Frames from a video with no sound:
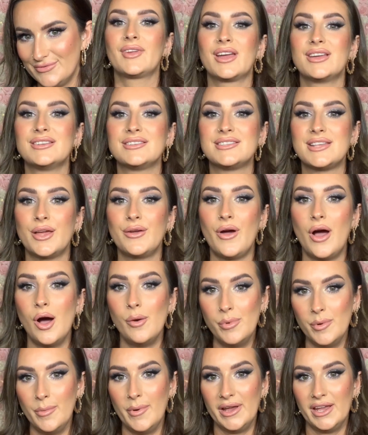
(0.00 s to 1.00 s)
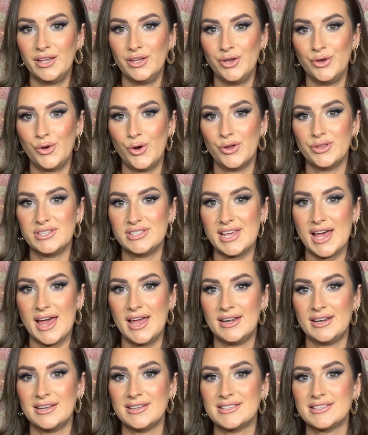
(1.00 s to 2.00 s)
So I'll be bringing you
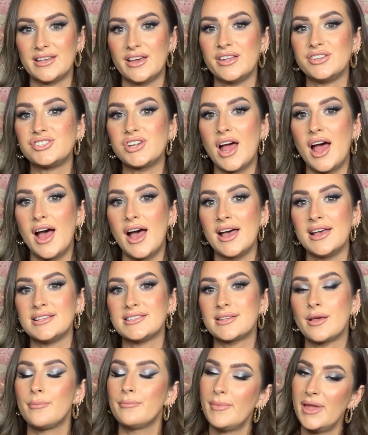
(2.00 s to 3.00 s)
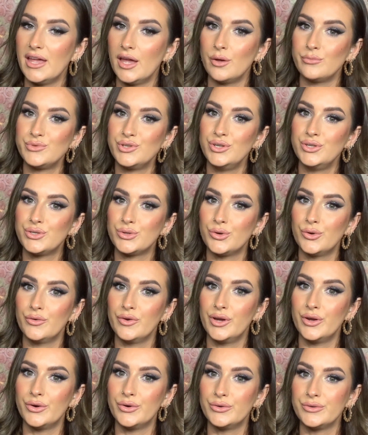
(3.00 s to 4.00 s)
content such as makeup
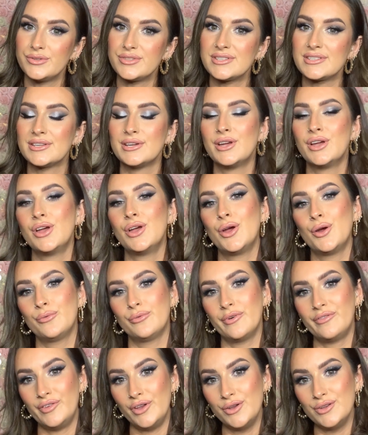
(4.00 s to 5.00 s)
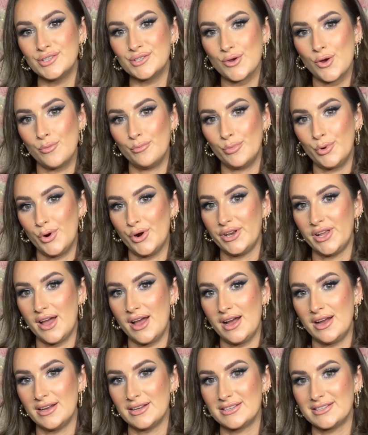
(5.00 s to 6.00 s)
tutorials, reviews on
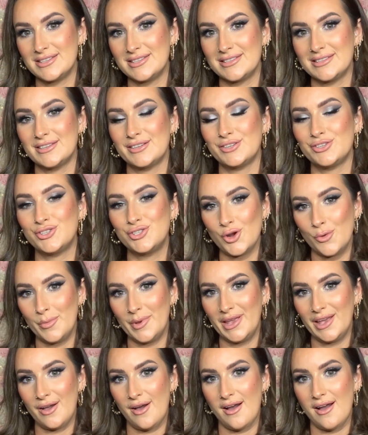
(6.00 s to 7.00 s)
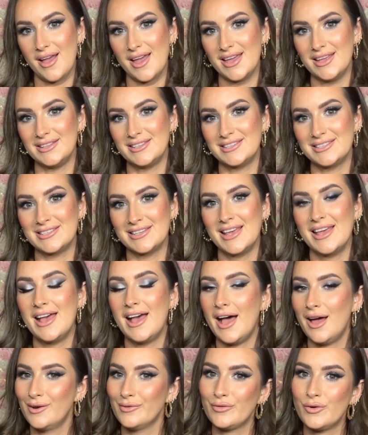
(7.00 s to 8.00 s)
products, shopping guides,
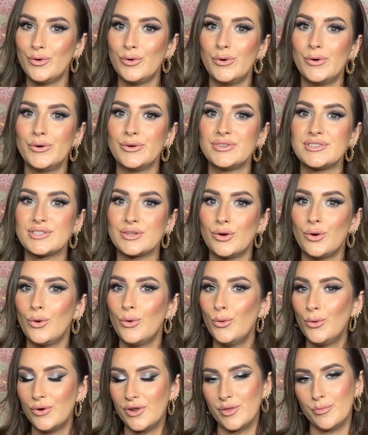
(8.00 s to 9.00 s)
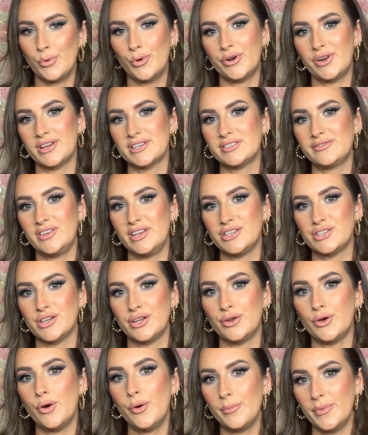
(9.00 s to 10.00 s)
and of course, all of the products featured
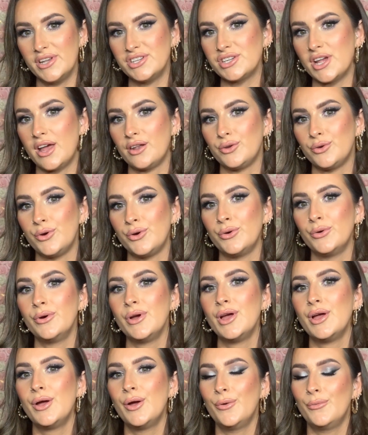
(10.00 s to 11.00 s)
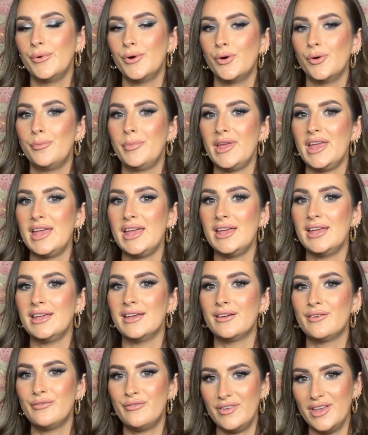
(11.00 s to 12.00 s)
on my channel will be
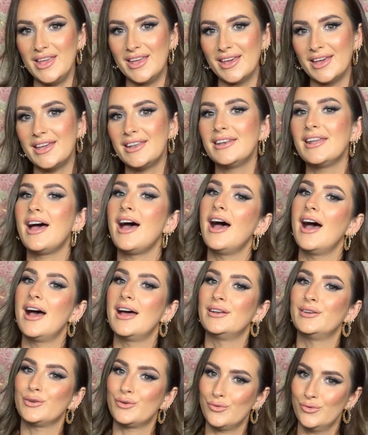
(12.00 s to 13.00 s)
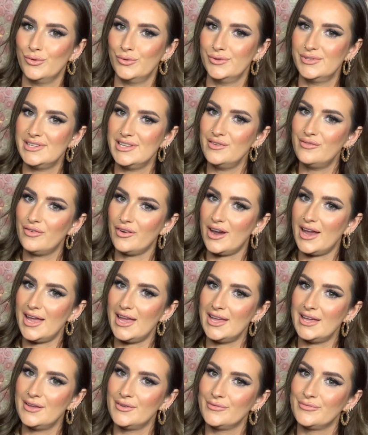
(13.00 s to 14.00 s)
vegan and cruelty-free.